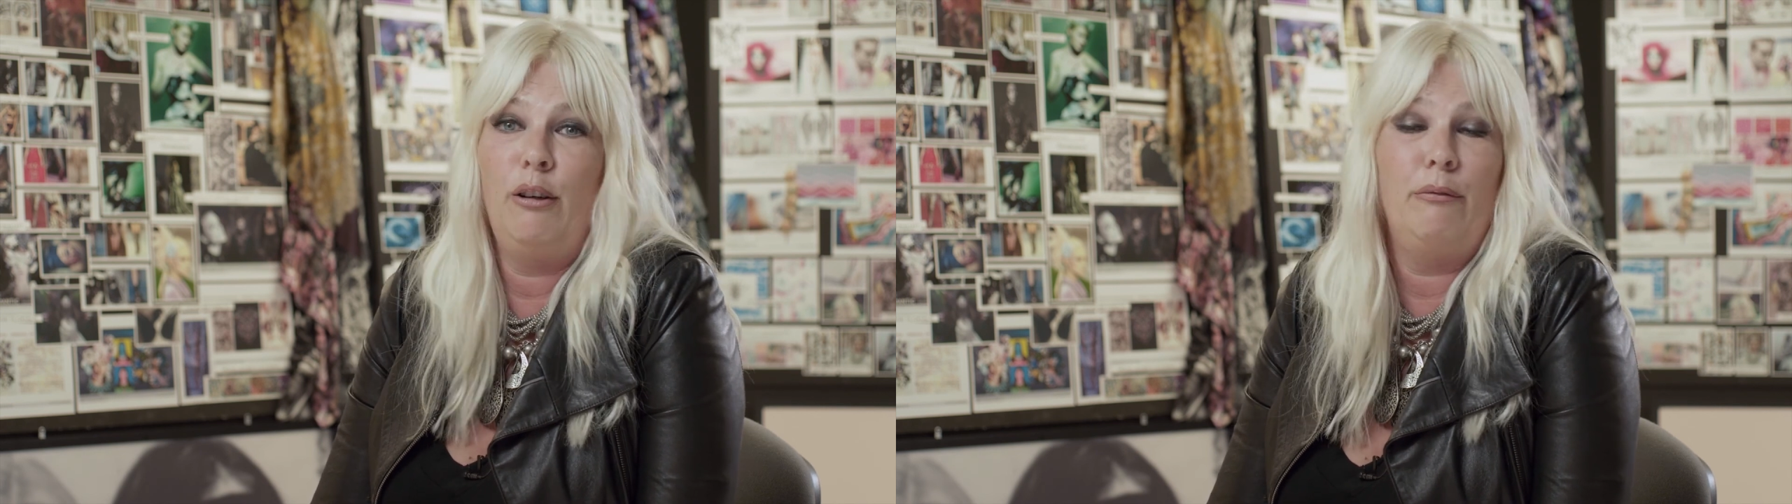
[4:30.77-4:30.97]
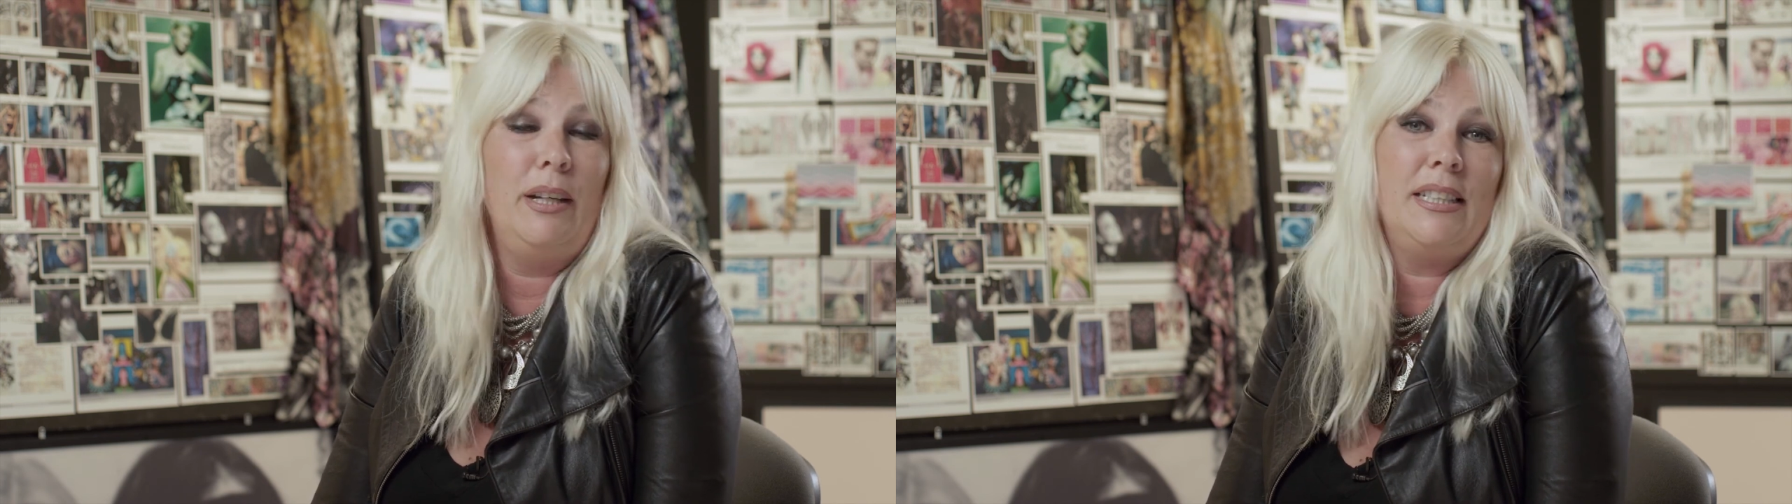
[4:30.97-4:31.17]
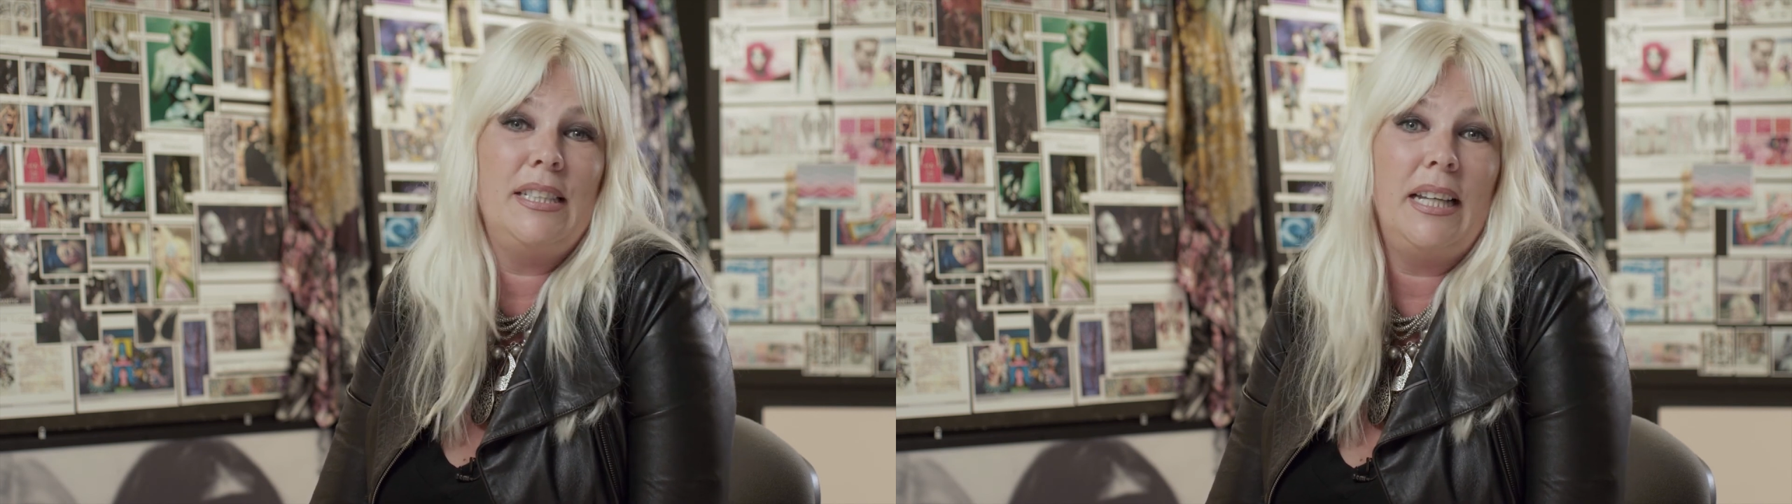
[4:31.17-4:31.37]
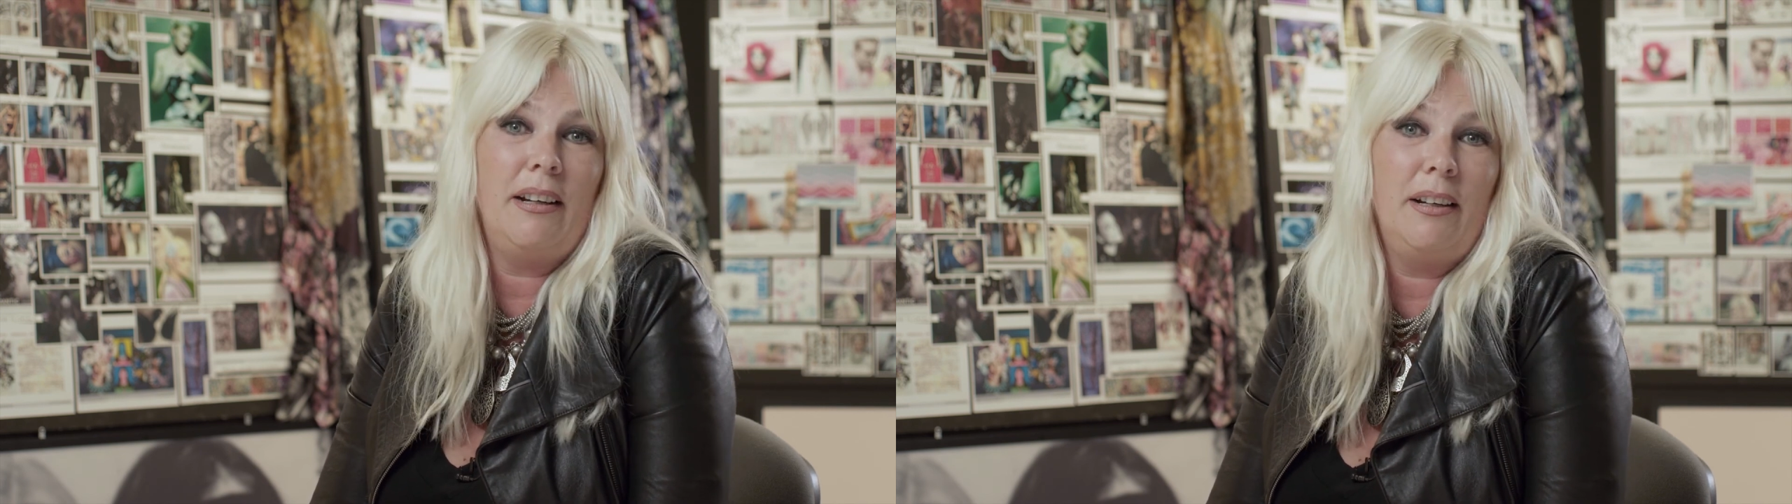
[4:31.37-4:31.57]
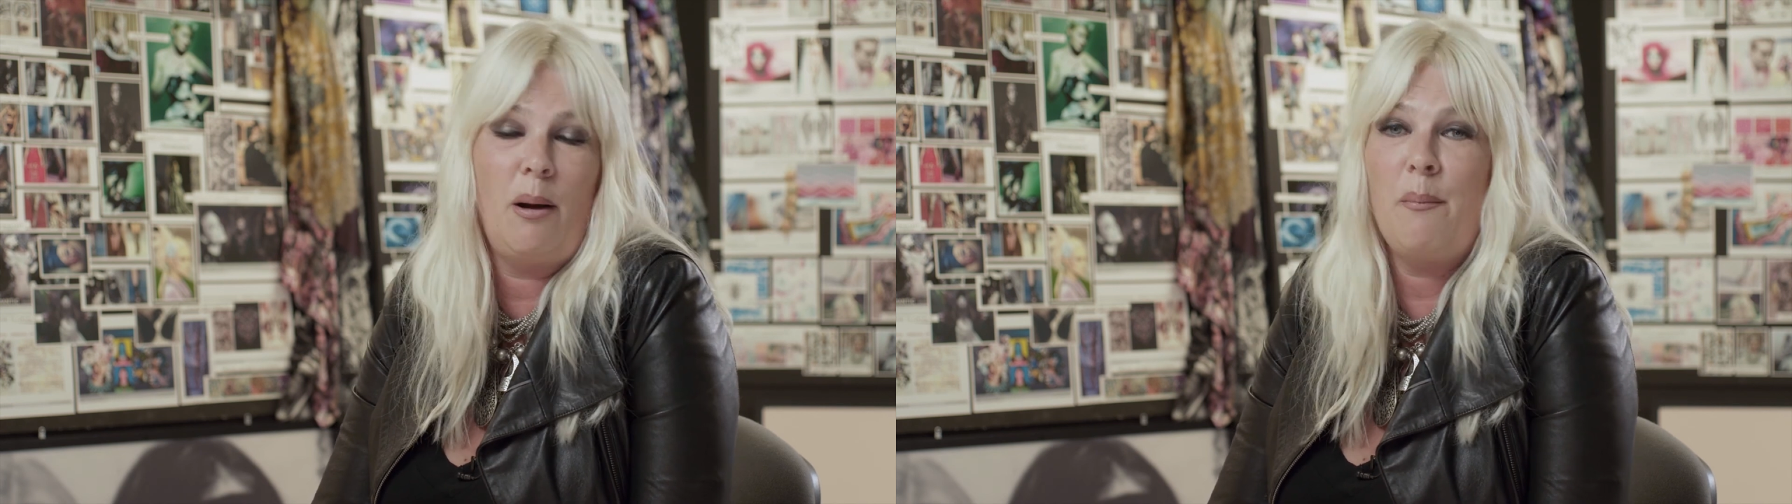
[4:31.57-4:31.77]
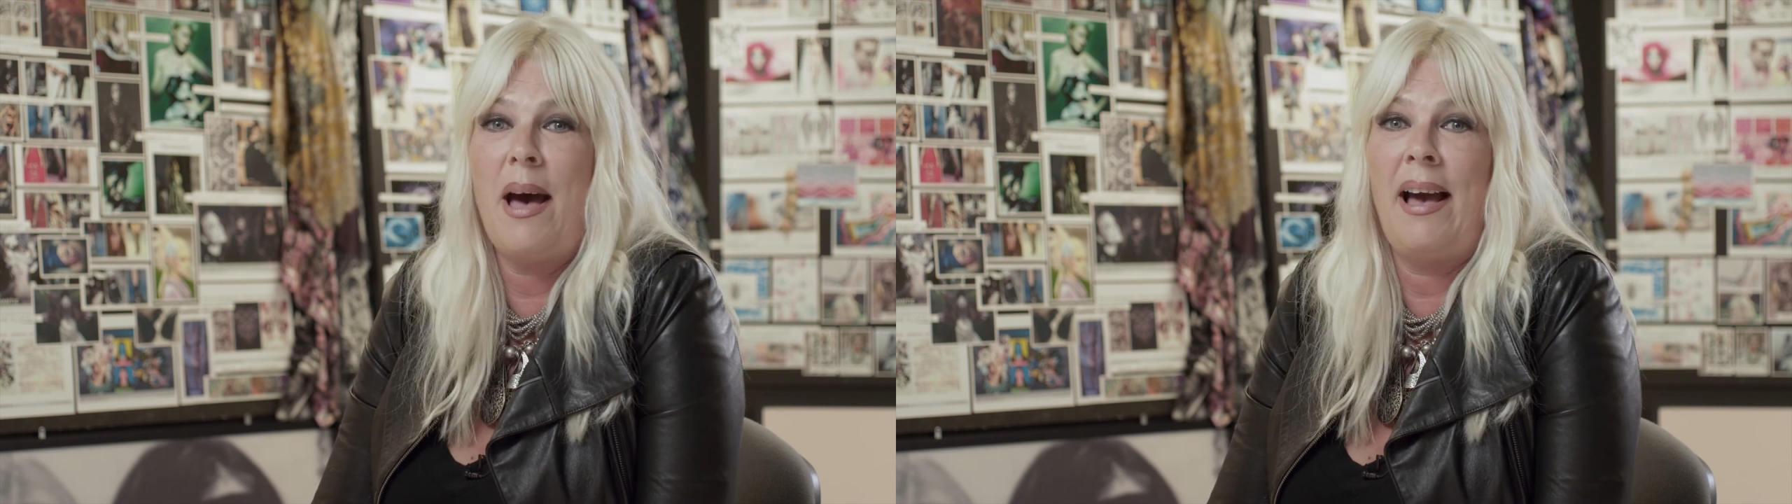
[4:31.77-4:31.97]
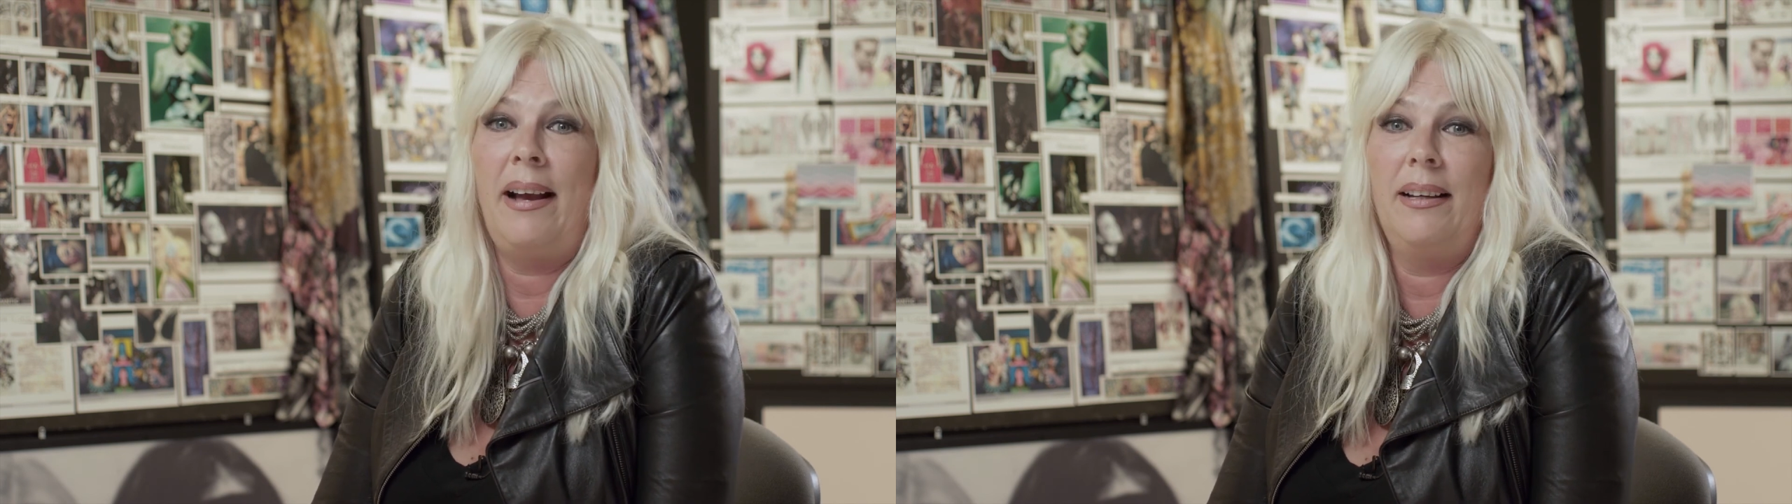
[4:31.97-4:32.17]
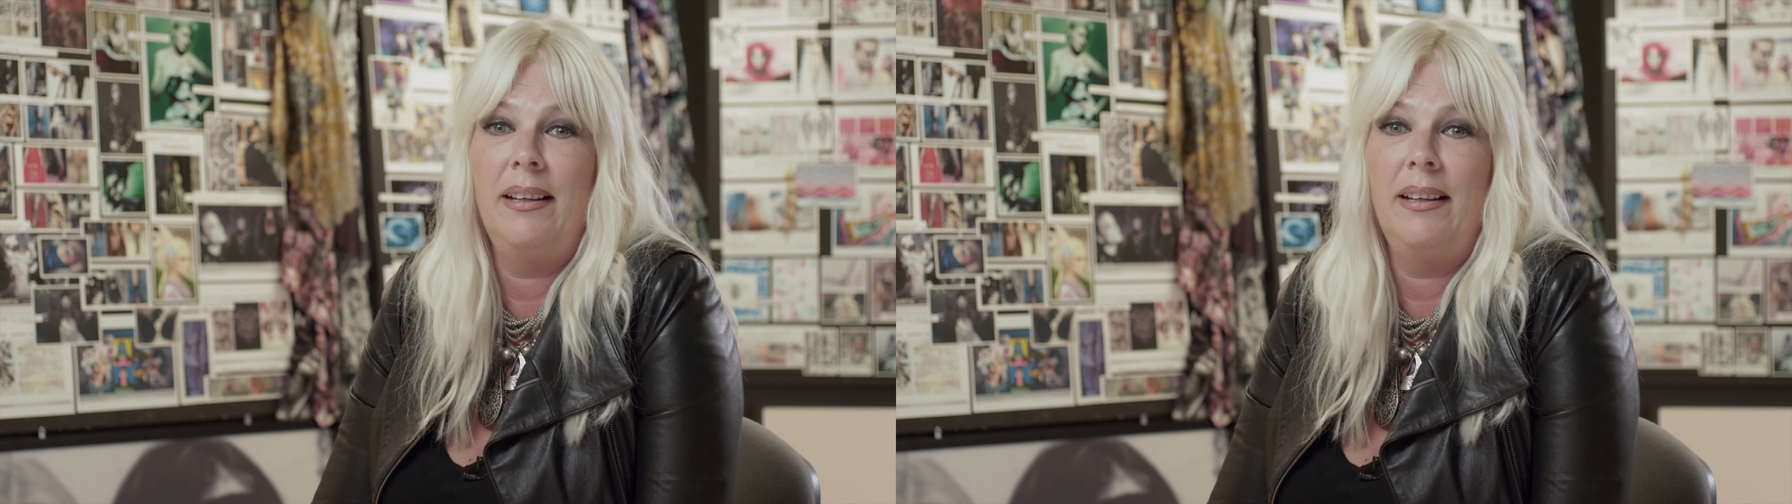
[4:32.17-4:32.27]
reconsider, come back.